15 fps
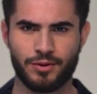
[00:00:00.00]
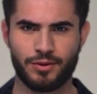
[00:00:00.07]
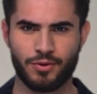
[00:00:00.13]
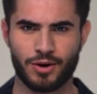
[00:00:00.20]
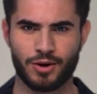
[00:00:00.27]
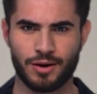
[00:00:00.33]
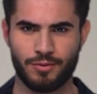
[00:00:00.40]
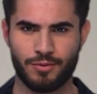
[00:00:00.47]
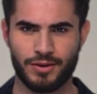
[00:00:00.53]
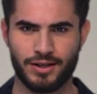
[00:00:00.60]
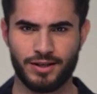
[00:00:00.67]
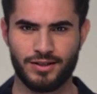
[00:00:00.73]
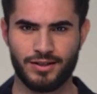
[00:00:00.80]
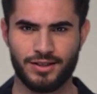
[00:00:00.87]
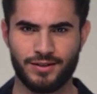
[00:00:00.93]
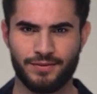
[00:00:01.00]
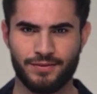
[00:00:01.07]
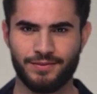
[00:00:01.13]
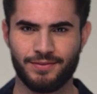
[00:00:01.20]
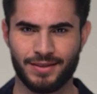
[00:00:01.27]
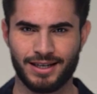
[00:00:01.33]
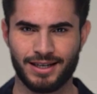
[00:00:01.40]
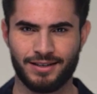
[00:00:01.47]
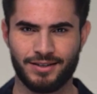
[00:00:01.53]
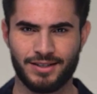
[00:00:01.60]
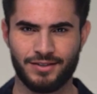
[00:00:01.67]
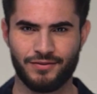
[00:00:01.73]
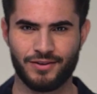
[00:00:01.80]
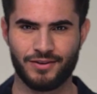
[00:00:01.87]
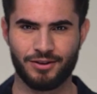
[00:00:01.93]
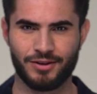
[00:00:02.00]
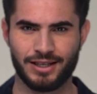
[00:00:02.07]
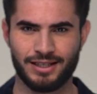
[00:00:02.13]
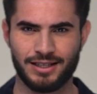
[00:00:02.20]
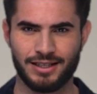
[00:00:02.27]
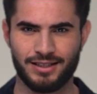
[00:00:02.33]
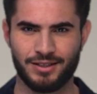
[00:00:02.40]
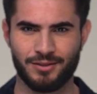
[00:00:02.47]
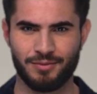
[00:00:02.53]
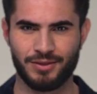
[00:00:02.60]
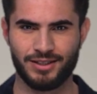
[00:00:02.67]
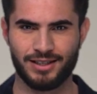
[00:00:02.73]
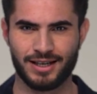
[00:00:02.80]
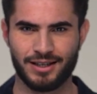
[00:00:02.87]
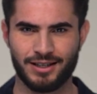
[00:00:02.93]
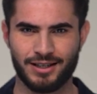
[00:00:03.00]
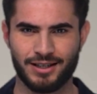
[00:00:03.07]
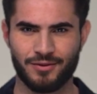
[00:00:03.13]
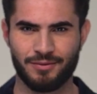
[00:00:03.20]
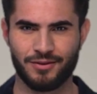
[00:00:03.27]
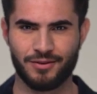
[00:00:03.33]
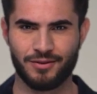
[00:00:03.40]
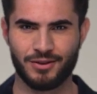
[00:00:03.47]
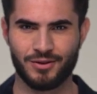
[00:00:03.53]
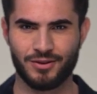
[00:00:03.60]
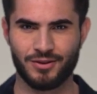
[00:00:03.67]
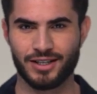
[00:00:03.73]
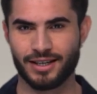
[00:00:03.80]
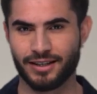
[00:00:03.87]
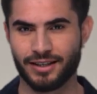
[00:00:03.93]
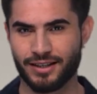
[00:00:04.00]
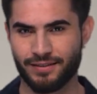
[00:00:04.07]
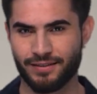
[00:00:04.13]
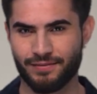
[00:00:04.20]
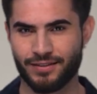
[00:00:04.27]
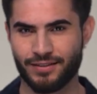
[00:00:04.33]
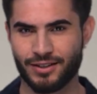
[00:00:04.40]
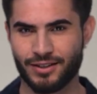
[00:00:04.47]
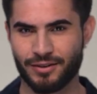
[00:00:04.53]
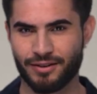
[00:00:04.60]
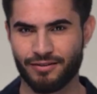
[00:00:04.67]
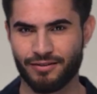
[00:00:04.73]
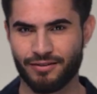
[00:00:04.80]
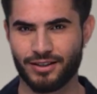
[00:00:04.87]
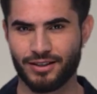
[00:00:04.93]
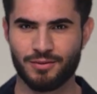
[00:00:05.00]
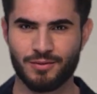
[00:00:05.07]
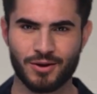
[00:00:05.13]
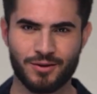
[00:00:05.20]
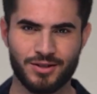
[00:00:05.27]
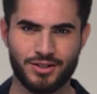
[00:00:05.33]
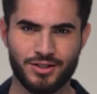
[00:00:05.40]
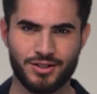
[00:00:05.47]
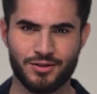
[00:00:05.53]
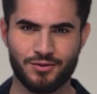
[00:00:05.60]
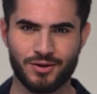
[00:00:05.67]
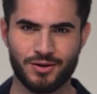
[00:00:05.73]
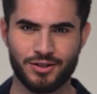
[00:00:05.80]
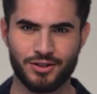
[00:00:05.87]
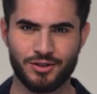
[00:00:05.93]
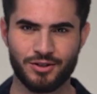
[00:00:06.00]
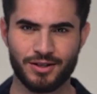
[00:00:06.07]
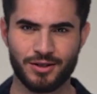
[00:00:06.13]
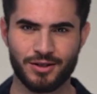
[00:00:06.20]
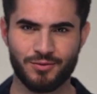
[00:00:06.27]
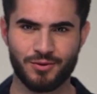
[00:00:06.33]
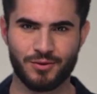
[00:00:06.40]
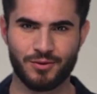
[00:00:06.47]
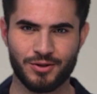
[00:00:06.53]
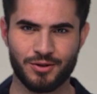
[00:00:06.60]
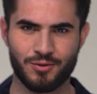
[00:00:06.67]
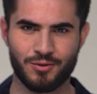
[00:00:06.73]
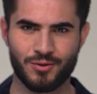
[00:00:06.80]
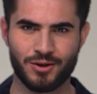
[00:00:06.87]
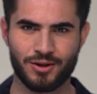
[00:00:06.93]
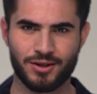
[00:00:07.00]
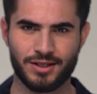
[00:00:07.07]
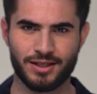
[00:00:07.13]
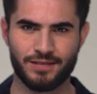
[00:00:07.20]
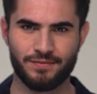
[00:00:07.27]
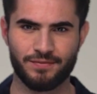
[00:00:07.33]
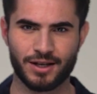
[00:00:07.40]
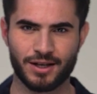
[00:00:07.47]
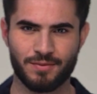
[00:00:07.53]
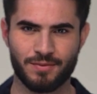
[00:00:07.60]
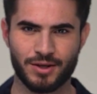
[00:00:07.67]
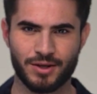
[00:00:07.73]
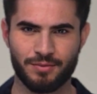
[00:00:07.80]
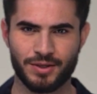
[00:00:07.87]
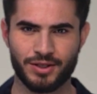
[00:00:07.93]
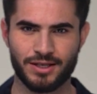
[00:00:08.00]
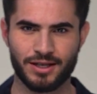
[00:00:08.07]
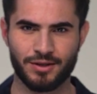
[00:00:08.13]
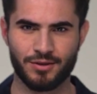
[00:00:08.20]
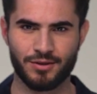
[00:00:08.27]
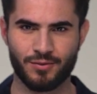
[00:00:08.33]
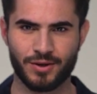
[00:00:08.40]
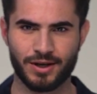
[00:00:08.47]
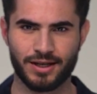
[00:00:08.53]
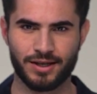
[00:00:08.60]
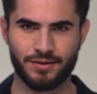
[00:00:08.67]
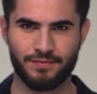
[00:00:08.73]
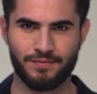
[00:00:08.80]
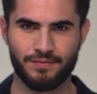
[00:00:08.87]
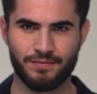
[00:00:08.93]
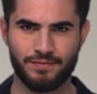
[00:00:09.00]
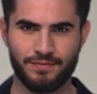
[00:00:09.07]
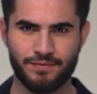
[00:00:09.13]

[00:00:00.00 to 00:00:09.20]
But the problem is that it is very easy to be taken from the flow state, so even the smallest distraction ruin your work and must be taken away.